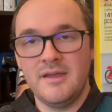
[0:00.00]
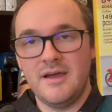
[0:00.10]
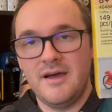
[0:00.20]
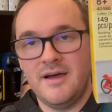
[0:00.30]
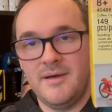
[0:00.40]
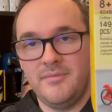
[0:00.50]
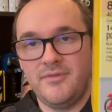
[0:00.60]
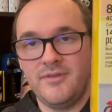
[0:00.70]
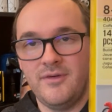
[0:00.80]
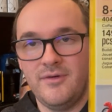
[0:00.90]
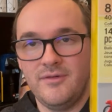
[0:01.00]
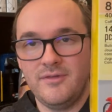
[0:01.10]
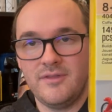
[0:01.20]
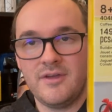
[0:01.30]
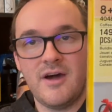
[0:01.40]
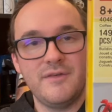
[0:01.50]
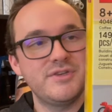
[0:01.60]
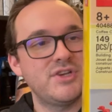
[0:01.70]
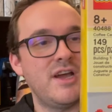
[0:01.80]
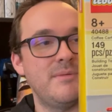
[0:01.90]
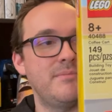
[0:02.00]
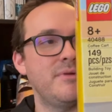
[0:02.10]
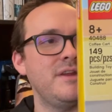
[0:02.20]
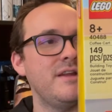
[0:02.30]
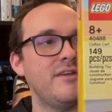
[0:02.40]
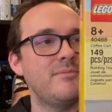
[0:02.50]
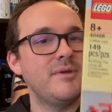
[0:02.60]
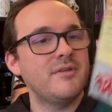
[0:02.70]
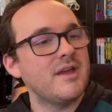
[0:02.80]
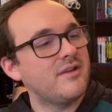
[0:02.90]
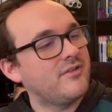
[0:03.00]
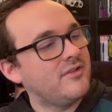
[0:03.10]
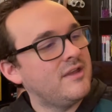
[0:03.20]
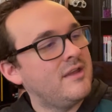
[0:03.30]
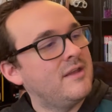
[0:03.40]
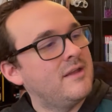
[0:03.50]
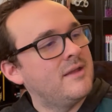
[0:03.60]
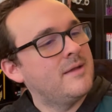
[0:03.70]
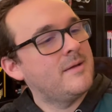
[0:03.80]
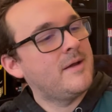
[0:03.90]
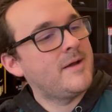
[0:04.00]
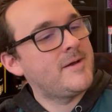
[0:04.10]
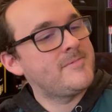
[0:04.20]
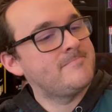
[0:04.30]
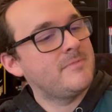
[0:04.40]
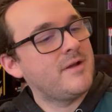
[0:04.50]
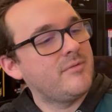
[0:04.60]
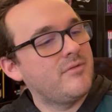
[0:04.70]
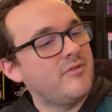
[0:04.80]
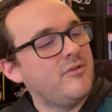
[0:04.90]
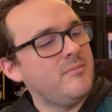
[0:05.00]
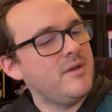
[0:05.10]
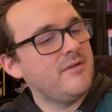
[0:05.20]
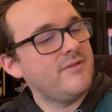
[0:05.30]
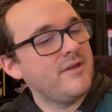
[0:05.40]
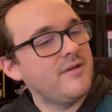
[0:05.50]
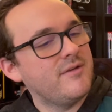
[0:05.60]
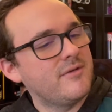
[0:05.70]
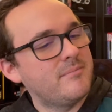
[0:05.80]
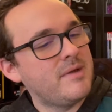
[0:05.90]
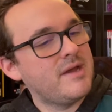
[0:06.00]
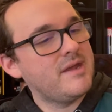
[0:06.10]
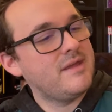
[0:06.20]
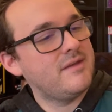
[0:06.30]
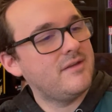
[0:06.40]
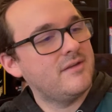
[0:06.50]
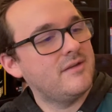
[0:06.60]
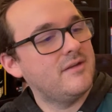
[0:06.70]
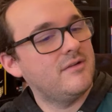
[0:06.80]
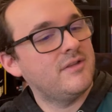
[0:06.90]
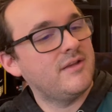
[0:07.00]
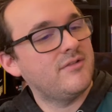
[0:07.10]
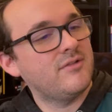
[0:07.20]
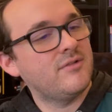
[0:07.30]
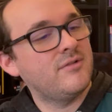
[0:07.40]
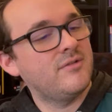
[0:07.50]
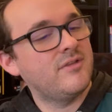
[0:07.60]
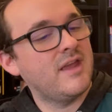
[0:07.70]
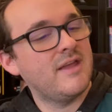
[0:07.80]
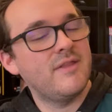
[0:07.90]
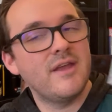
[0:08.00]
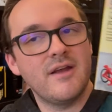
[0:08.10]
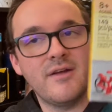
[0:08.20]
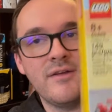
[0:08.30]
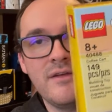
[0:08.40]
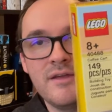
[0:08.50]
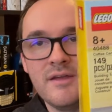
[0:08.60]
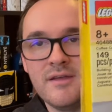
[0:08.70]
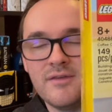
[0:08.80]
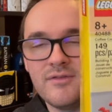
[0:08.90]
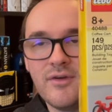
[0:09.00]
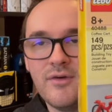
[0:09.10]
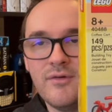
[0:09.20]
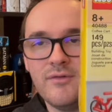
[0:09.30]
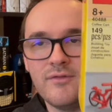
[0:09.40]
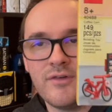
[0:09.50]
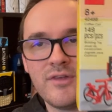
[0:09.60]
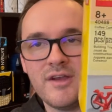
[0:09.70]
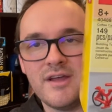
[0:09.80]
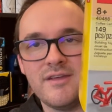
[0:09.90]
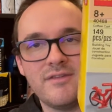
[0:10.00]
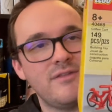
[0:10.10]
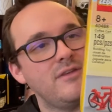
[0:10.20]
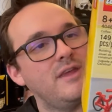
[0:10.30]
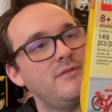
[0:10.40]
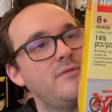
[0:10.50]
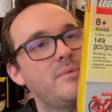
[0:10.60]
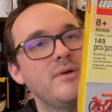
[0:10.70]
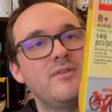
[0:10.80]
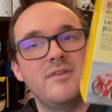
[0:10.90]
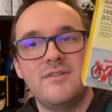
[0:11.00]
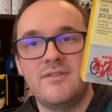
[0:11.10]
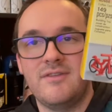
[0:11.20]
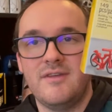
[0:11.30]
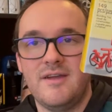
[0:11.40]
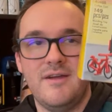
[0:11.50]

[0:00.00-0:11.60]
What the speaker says: So the coffee shop, pretty nice build actually. Comes with two minifigures, a bike, you know, a nice little stand there. So really nice gift of purchase.